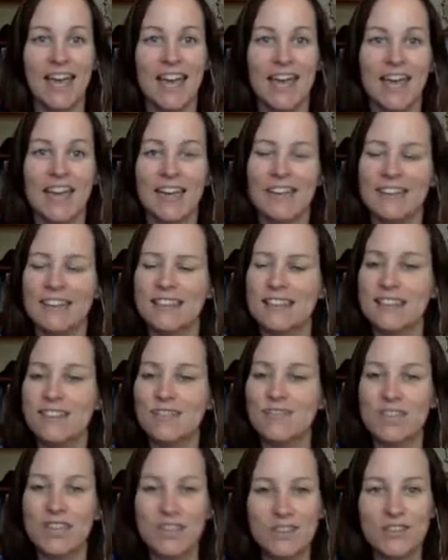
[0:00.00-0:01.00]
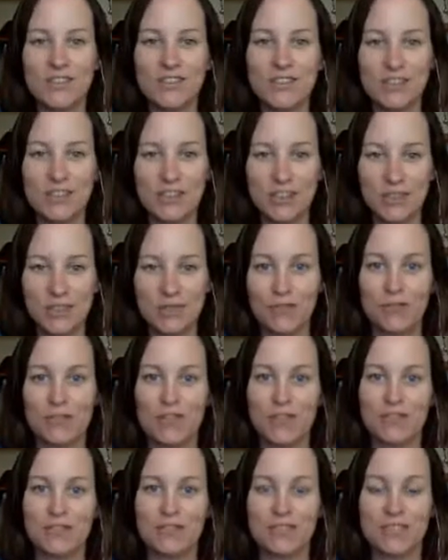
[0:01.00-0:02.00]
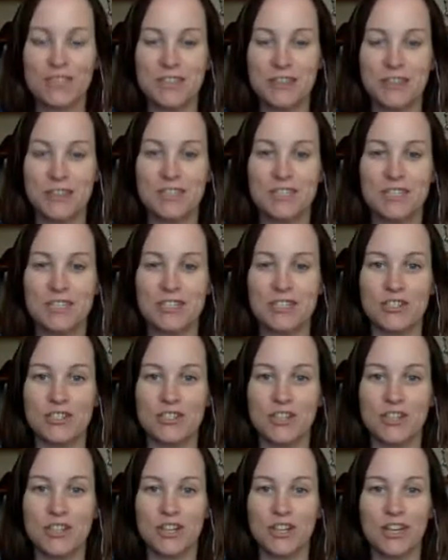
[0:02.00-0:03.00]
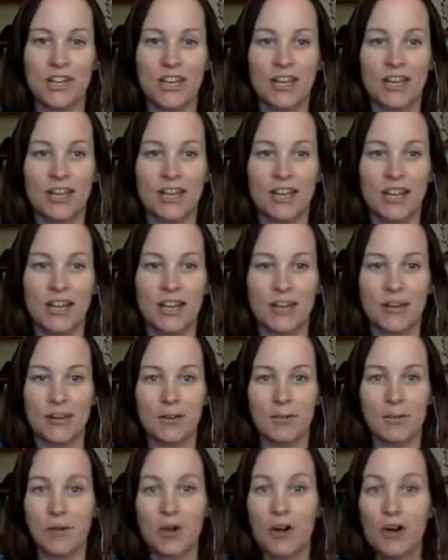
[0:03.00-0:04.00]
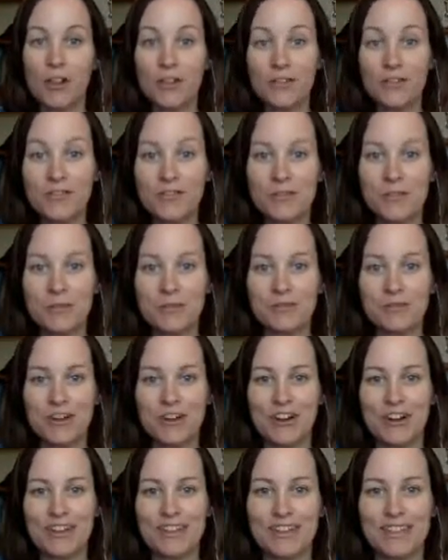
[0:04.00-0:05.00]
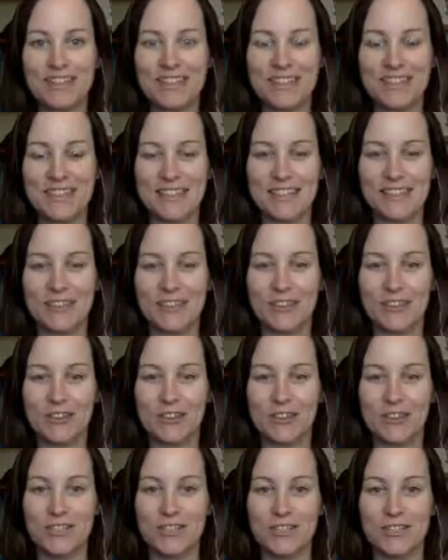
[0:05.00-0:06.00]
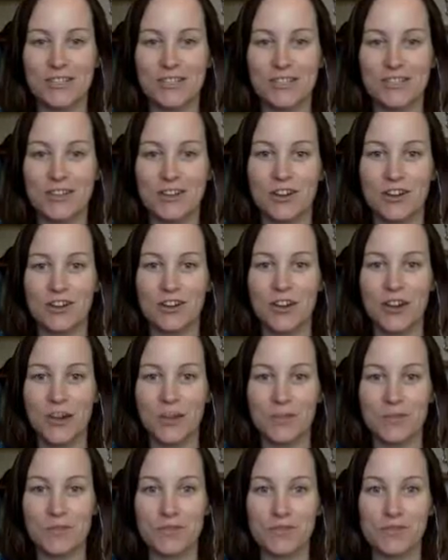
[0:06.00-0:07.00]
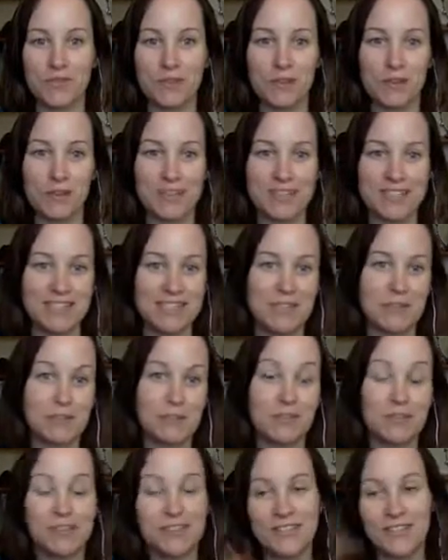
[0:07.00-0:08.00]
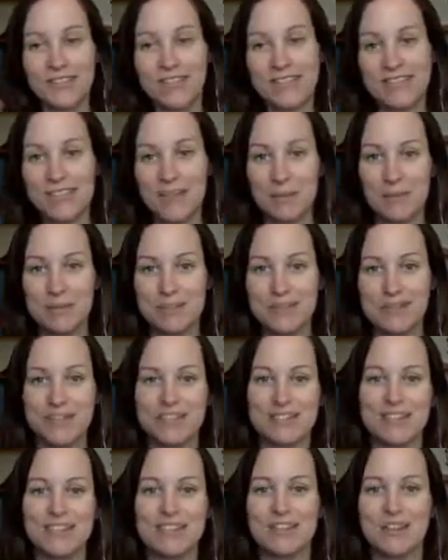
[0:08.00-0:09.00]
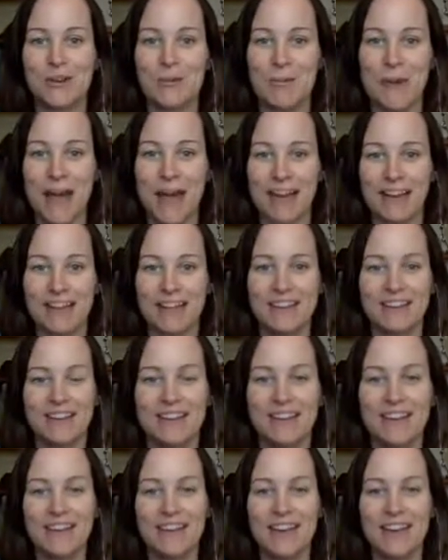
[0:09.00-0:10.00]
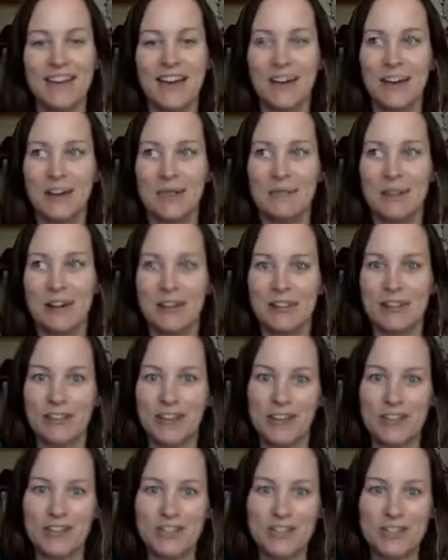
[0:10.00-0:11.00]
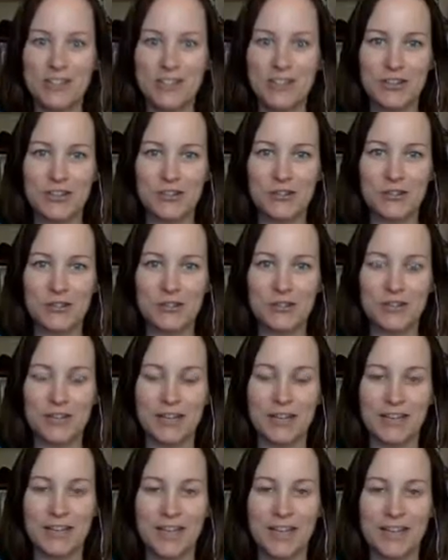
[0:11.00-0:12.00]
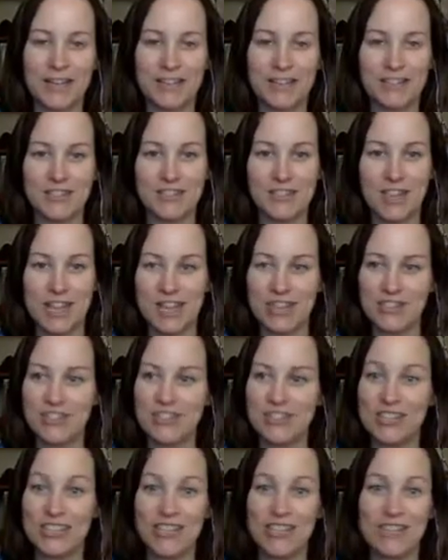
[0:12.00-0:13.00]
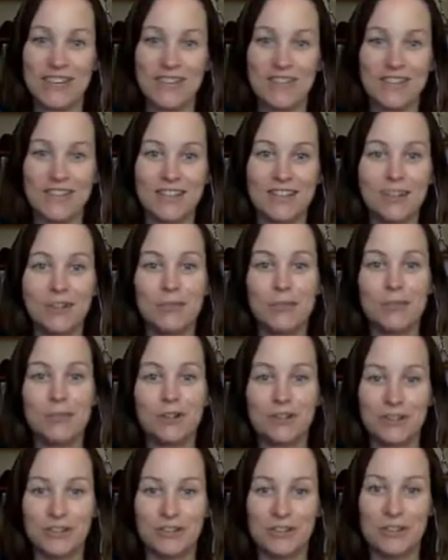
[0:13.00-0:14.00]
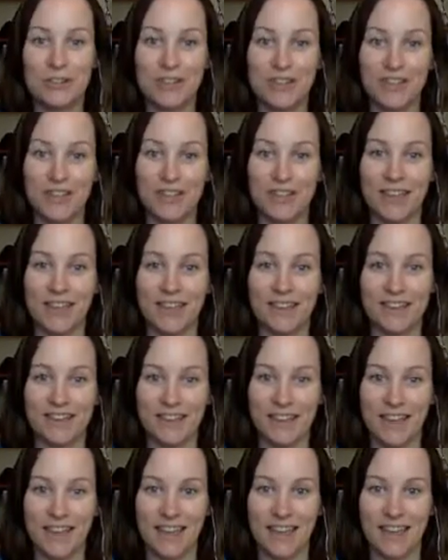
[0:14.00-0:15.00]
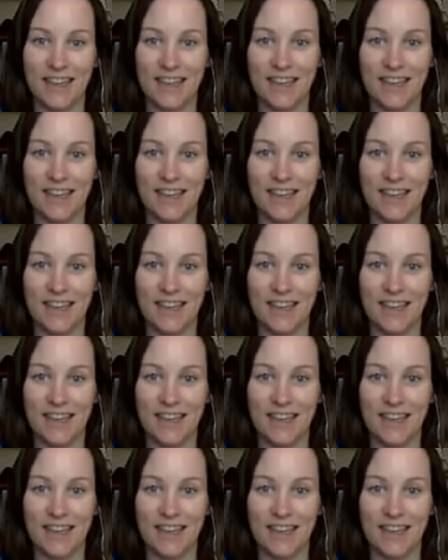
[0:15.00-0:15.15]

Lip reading: and these videos are here for you as a yoga teacher, all of them on the connectedyogateacher.com. So if you want to see previous episodes and go back, our live show has changed, and I have a little more news on that today.